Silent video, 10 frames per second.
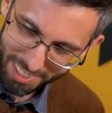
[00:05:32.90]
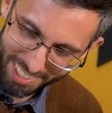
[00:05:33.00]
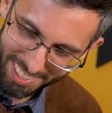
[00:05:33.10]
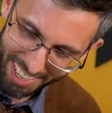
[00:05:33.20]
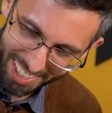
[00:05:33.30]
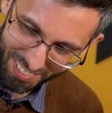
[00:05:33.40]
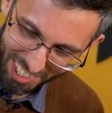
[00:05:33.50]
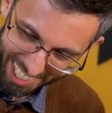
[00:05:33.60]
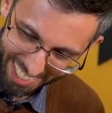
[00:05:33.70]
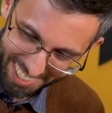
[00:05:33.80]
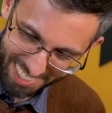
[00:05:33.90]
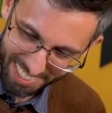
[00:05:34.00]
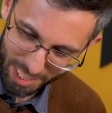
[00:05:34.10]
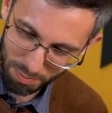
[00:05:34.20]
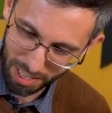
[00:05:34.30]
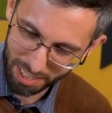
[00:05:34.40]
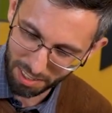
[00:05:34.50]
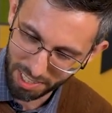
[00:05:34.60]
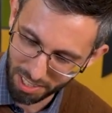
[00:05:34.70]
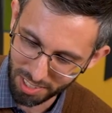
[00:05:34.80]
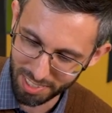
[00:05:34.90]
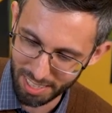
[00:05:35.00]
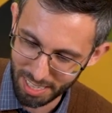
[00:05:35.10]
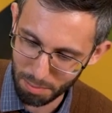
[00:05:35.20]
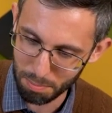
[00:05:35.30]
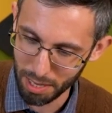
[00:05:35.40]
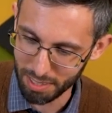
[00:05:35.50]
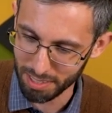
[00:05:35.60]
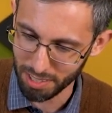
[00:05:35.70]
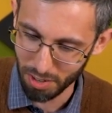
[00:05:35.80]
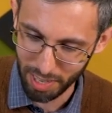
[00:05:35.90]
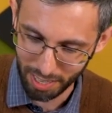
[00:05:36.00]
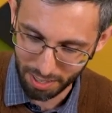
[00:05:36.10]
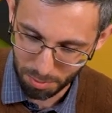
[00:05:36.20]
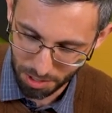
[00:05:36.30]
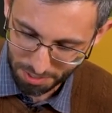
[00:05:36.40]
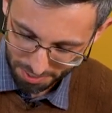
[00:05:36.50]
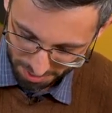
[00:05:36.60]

this animal is. It's some kind of, it looks like a Paleozoic animal.